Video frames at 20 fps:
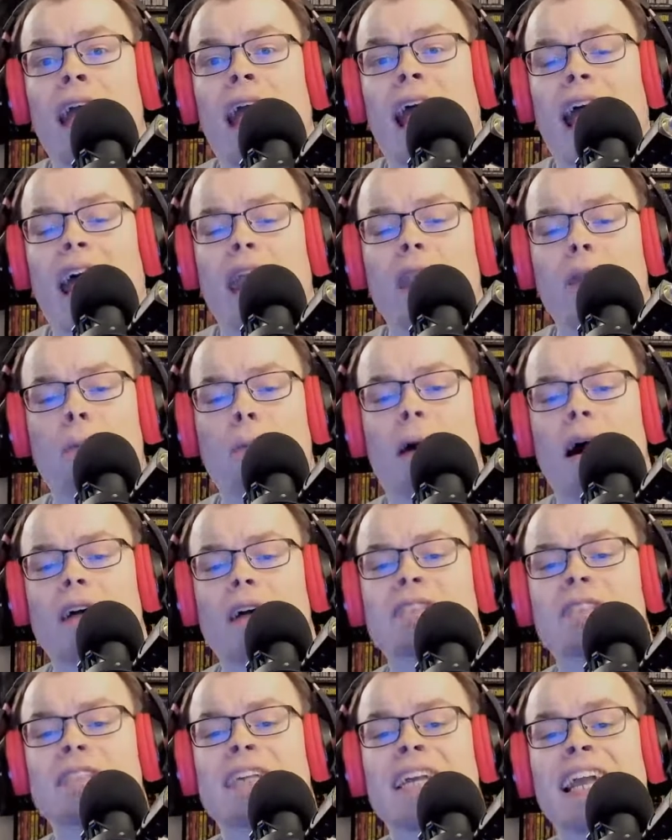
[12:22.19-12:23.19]
and the
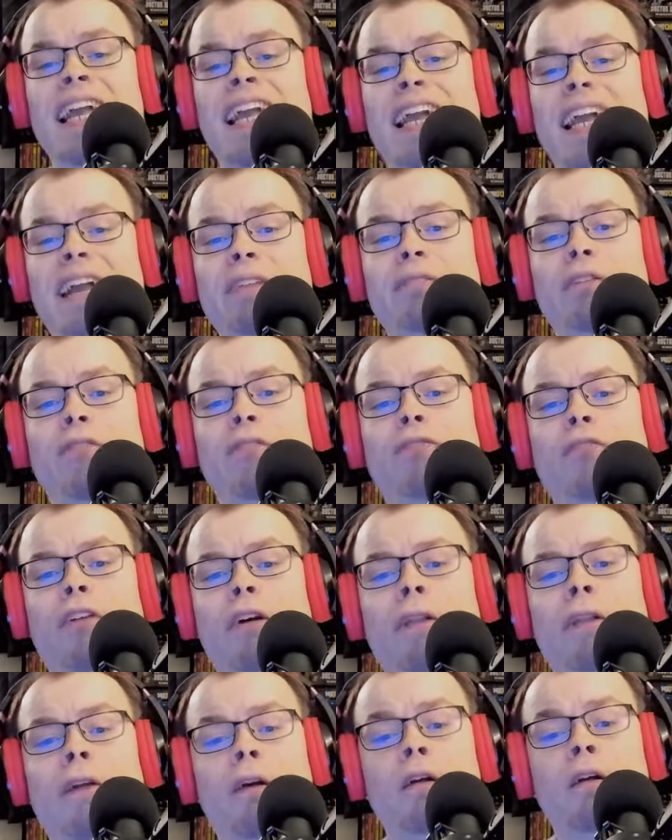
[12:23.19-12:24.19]
Bucks even
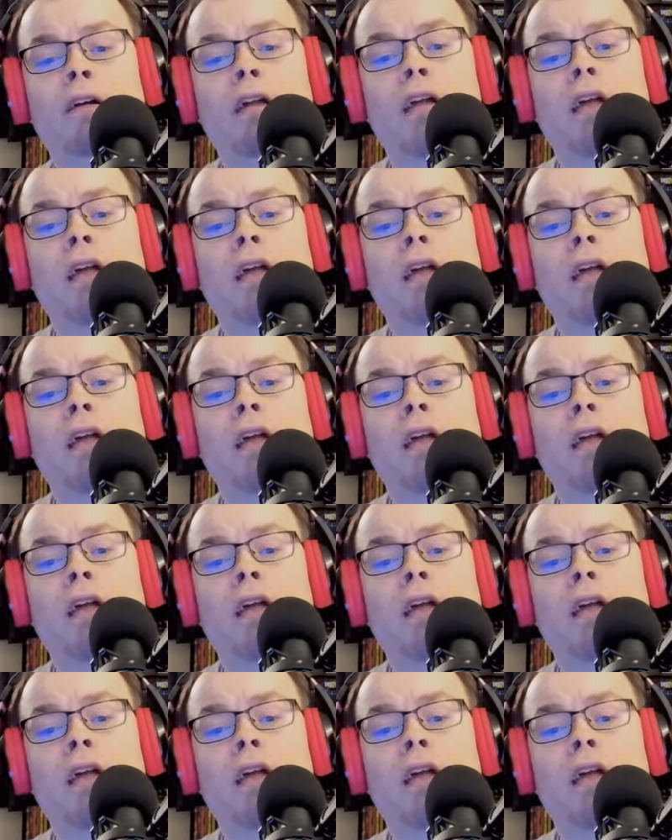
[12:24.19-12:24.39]
further.